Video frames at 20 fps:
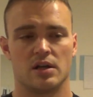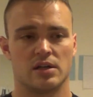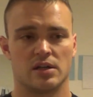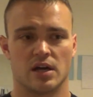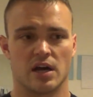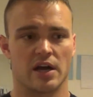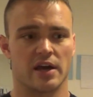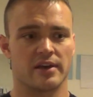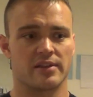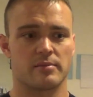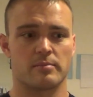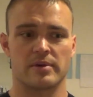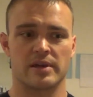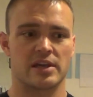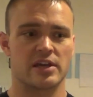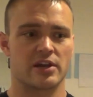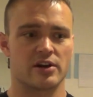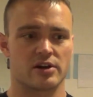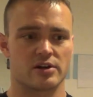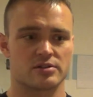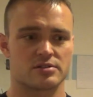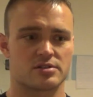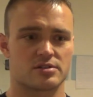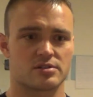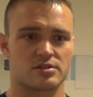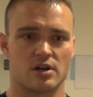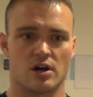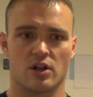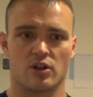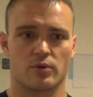the
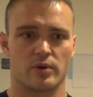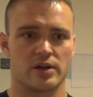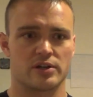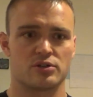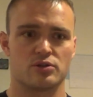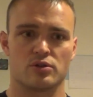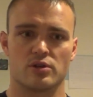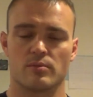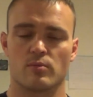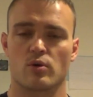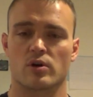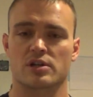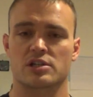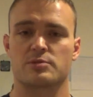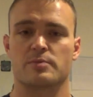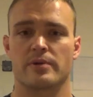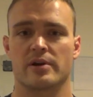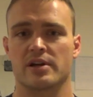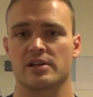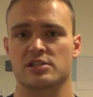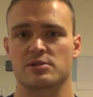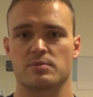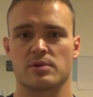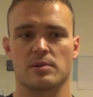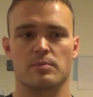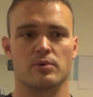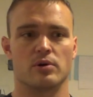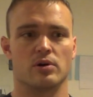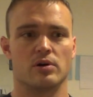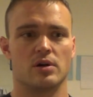beginners all the way to the more experienced
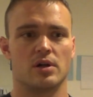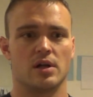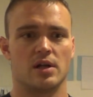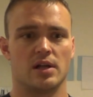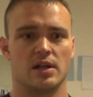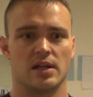people,